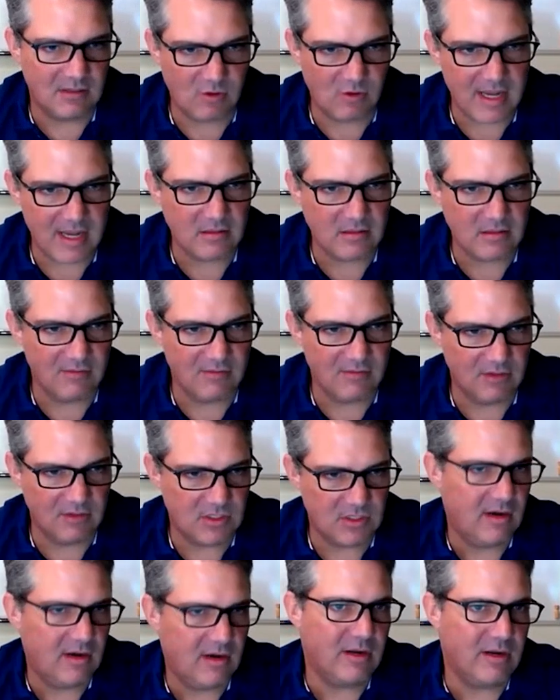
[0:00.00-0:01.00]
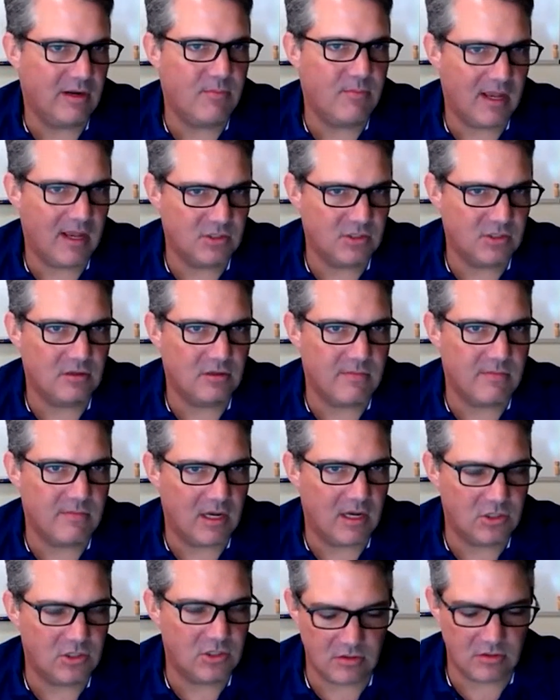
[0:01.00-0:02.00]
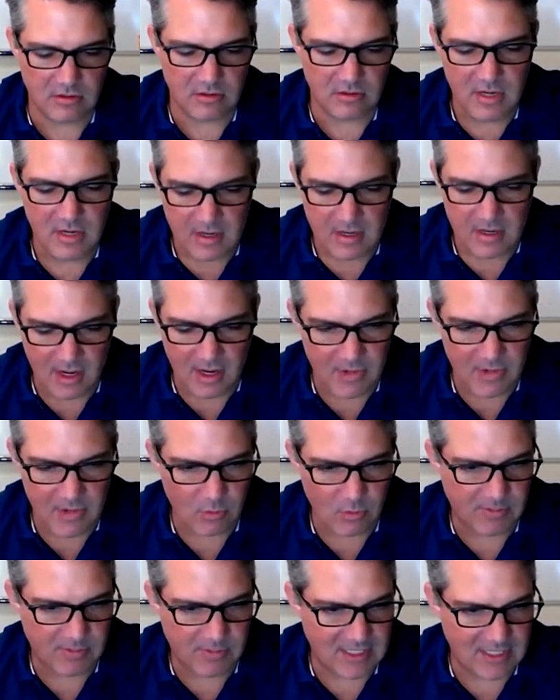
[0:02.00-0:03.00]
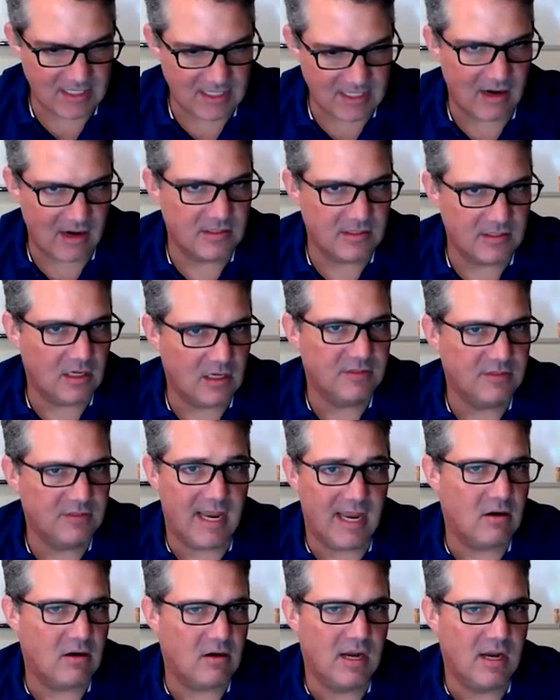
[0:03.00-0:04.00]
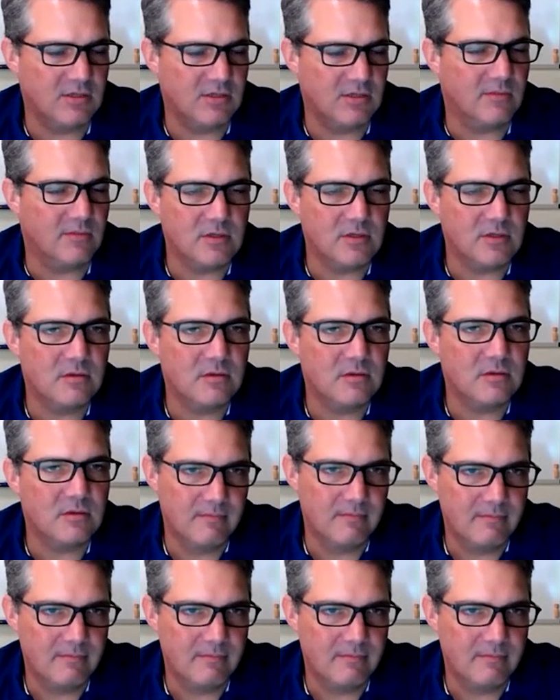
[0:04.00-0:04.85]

the right level of security posture to make sure um, that we're protecting ourselves and our customers.